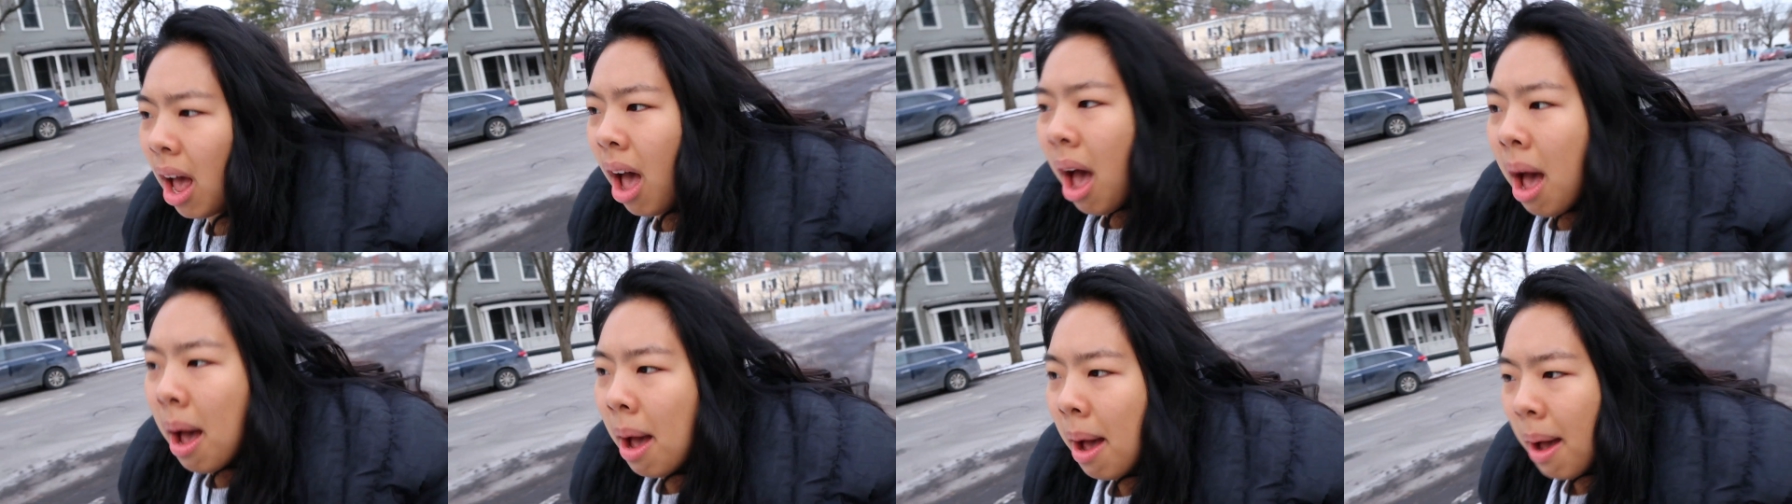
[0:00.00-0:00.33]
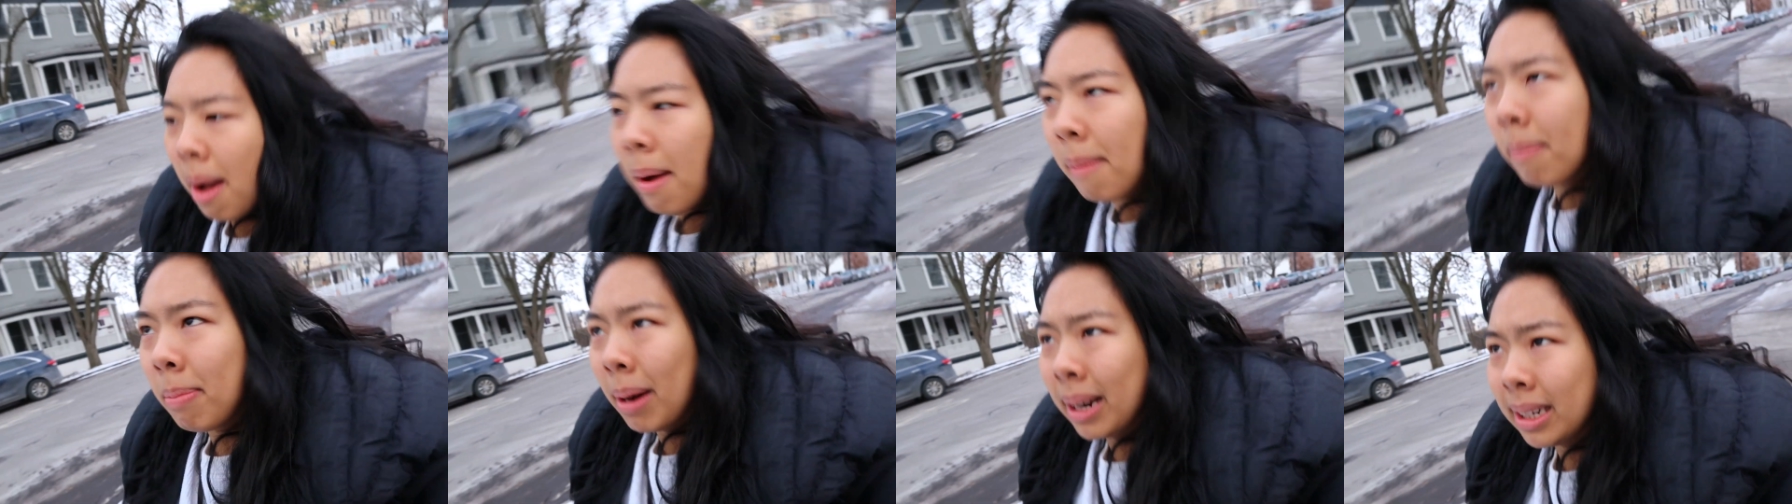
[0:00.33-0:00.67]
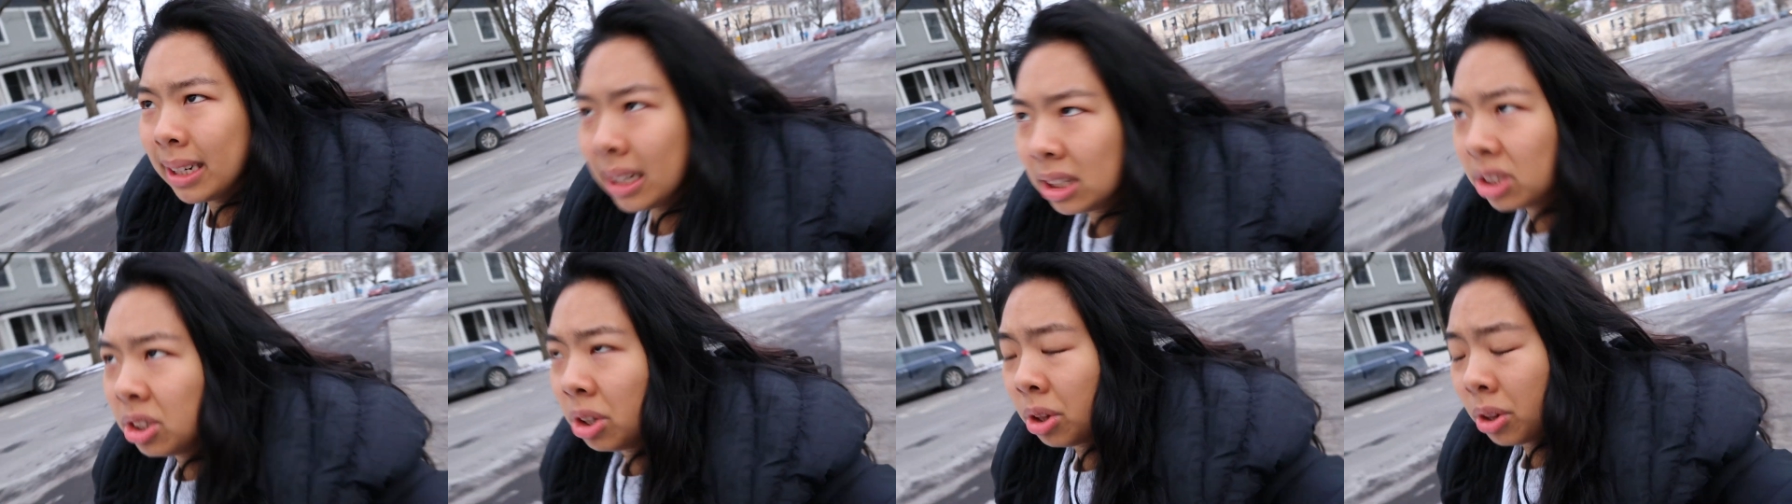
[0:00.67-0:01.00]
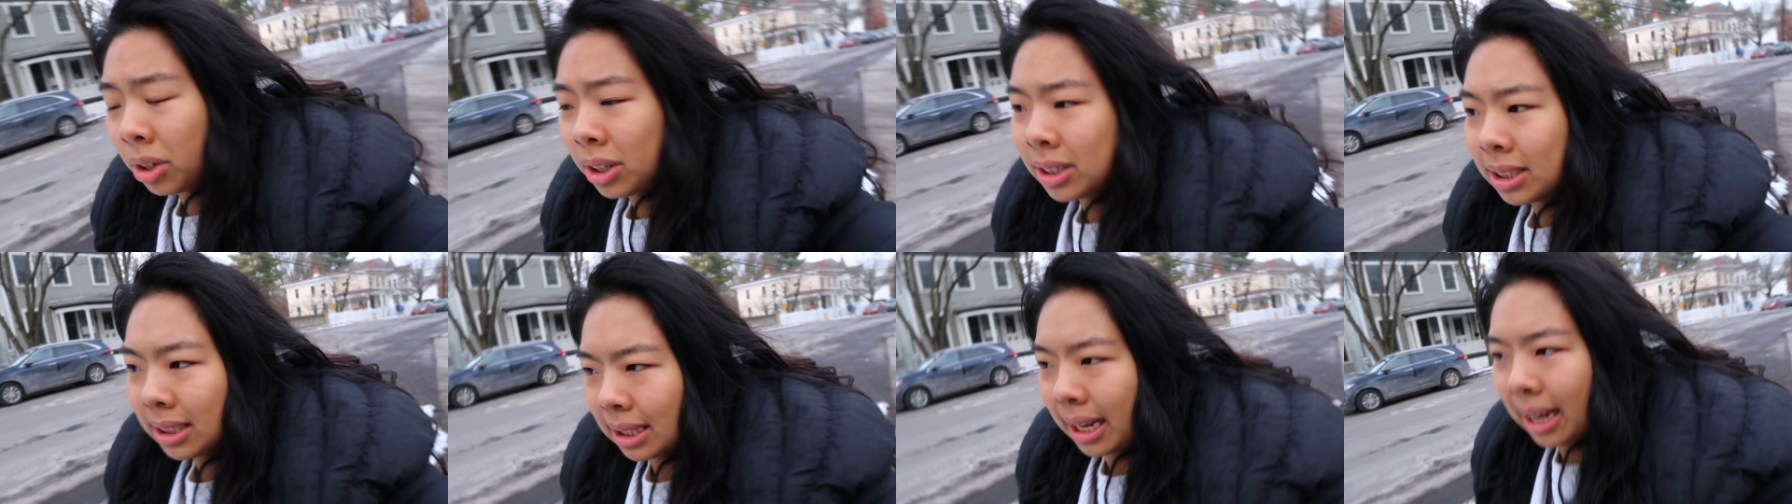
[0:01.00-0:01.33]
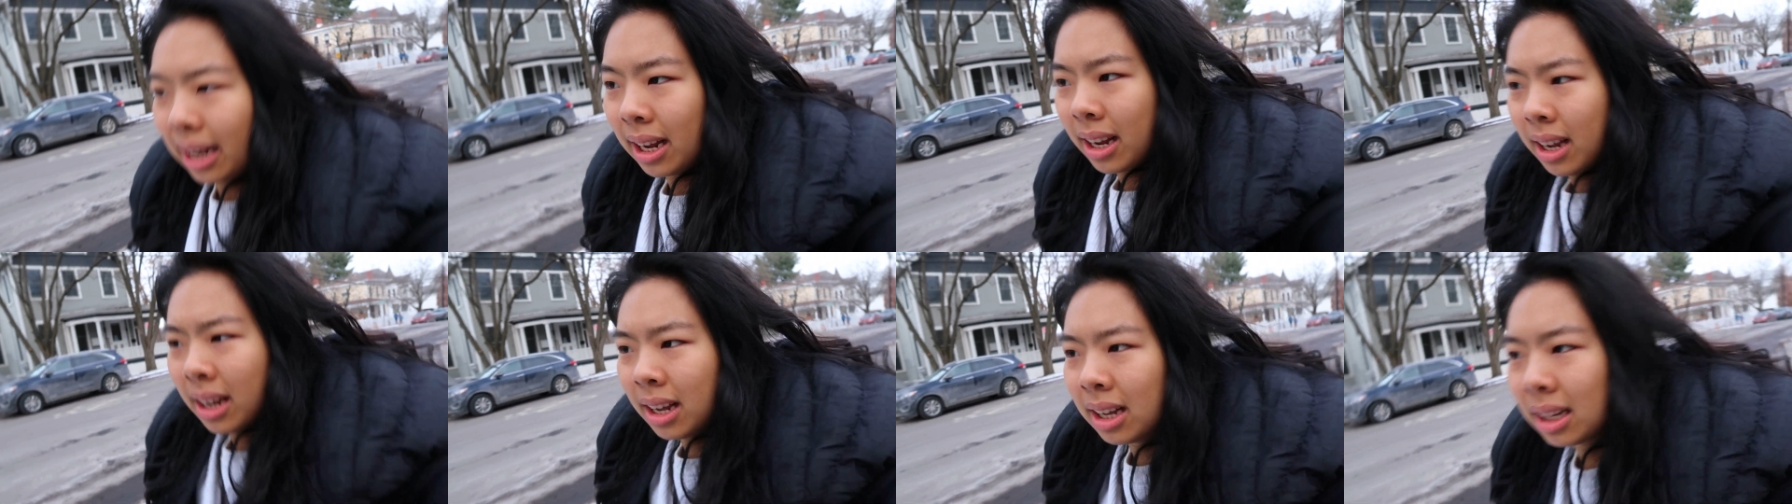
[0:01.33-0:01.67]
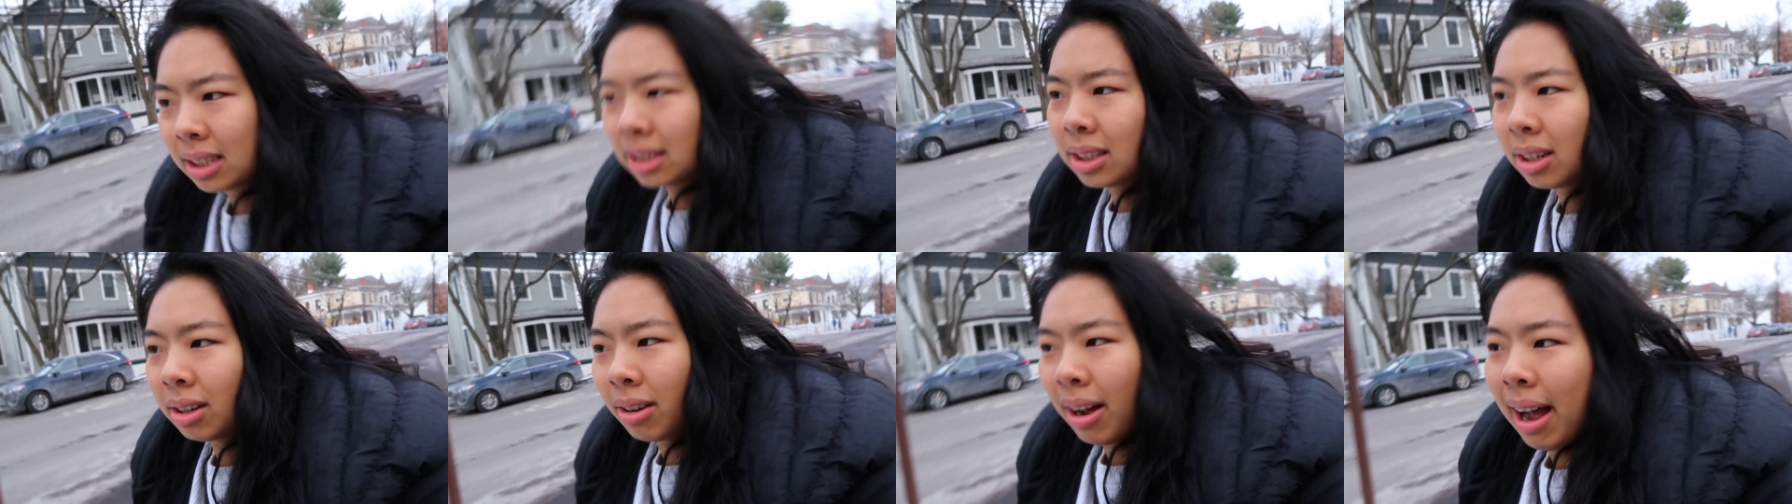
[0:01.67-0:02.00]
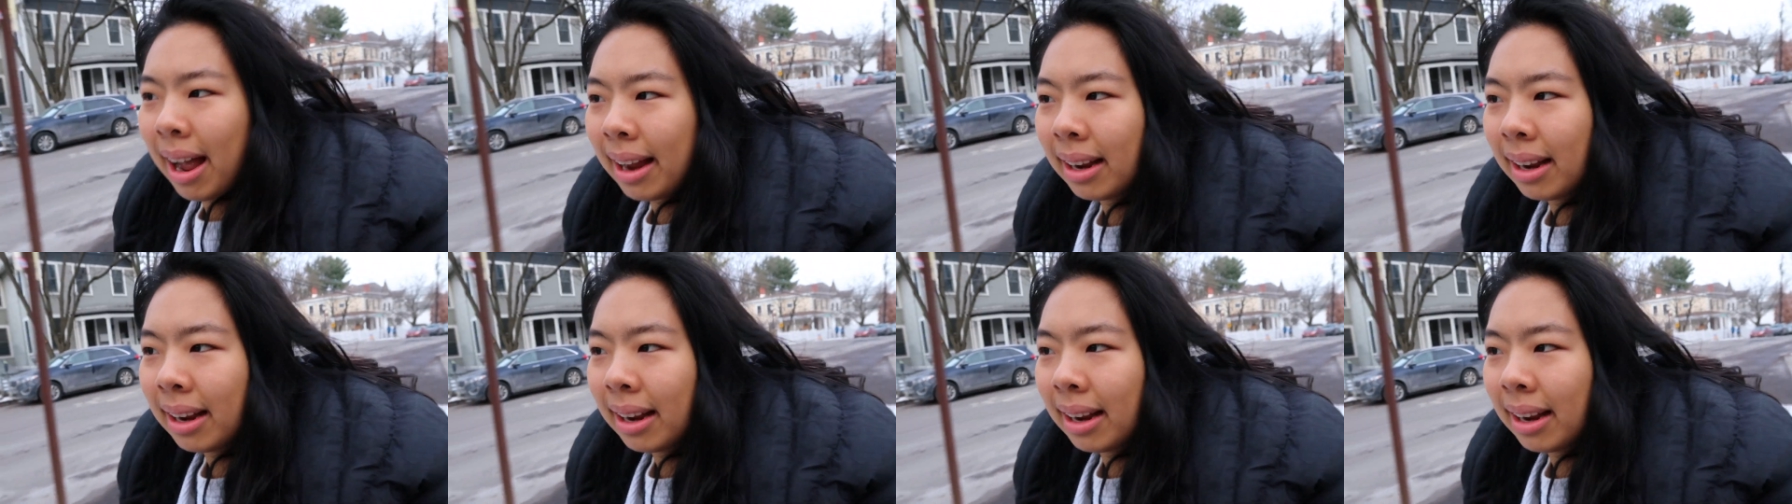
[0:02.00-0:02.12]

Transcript: but basically this is a Friday, day in my life.